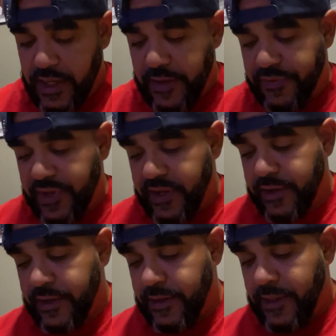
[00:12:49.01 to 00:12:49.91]
And
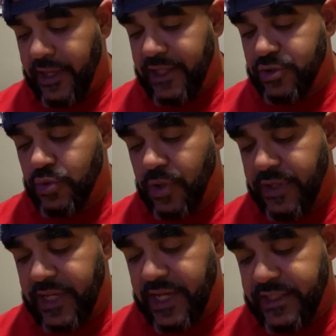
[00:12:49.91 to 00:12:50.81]
then I got two
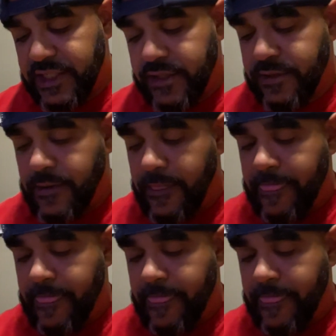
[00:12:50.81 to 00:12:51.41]
other guys here.